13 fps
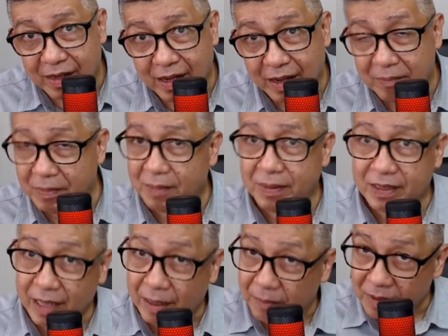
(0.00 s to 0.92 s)
And maybe
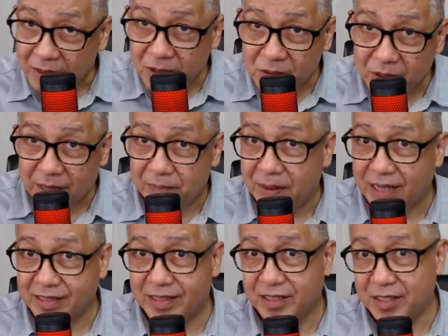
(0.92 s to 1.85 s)
number two can
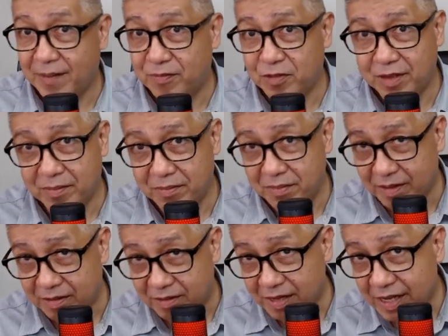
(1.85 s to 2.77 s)
pass the job to
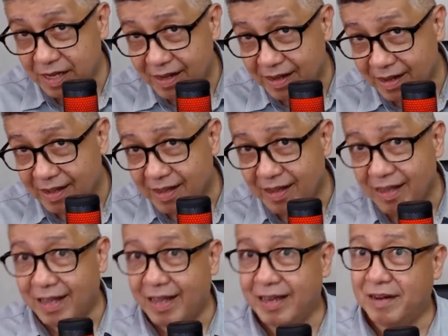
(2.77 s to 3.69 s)
number three
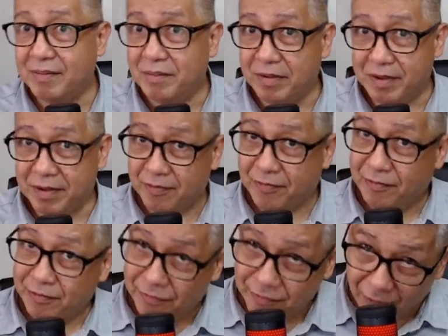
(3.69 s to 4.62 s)
and number
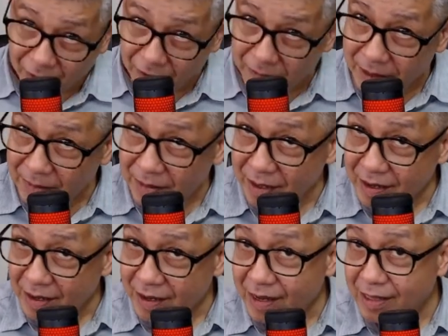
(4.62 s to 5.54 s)
four
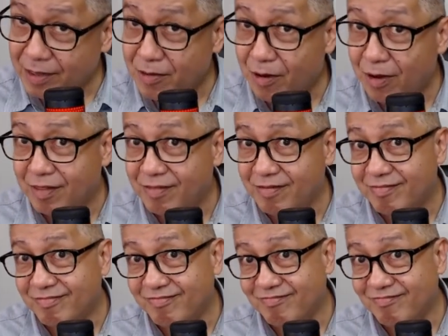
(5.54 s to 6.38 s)
maybe later on.